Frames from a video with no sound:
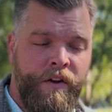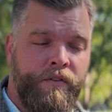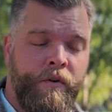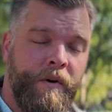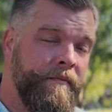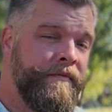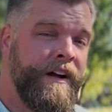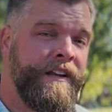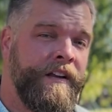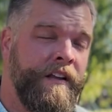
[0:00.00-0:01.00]
So what I'm
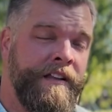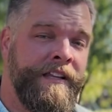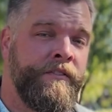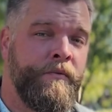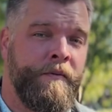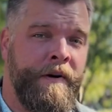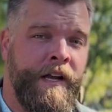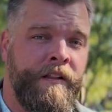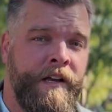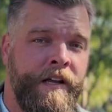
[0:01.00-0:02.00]
finding, at least with my
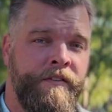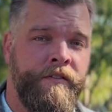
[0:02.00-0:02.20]
clients,